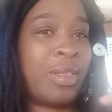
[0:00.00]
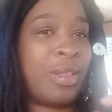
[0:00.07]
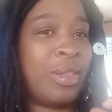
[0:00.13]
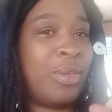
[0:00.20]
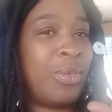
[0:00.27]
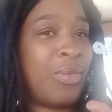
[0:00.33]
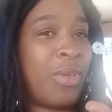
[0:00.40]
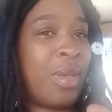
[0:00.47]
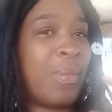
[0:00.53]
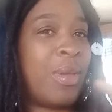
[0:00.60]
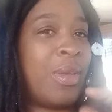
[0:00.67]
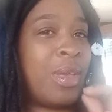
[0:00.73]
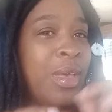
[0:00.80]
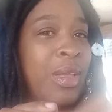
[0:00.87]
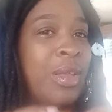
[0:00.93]
little
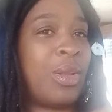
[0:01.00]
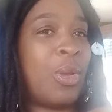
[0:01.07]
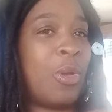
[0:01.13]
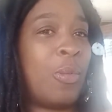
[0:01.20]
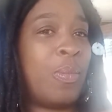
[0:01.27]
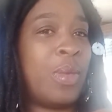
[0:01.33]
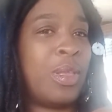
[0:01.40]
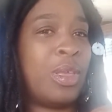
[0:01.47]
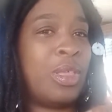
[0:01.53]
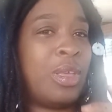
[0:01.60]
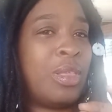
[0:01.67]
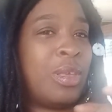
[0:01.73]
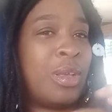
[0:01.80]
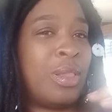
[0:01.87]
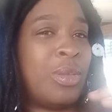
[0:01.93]
cranberry, cut it open, and she
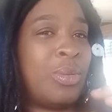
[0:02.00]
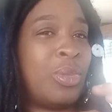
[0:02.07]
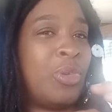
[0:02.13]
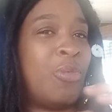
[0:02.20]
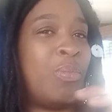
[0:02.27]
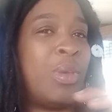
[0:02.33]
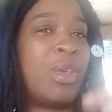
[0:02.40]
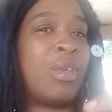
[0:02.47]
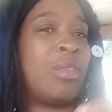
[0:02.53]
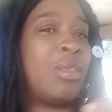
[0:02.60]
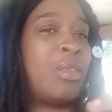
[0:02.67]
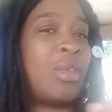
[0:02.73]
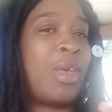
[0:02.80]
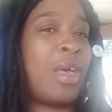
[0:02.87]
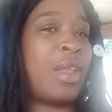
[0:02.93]
took a little toothpick
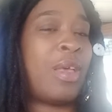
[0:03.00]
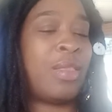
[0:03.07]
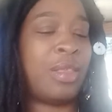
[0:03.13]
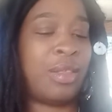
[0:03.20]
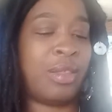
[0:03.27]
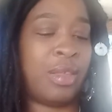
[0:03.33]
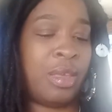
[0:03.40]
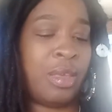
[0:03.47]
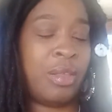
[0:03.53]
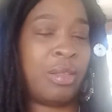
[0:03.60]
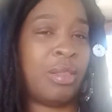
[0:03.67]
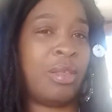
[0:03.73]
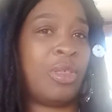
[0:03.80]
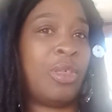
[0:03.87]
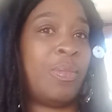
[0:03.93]
and got out the seeds,
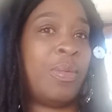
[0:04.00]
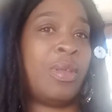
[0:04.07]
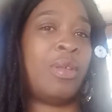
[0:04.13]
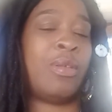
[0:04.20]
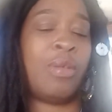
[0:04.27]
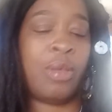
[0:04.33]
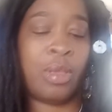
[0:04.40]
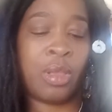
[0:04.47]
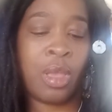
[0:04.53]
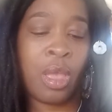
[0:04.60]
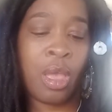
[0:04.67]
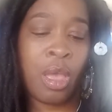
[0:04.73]
and then she put it on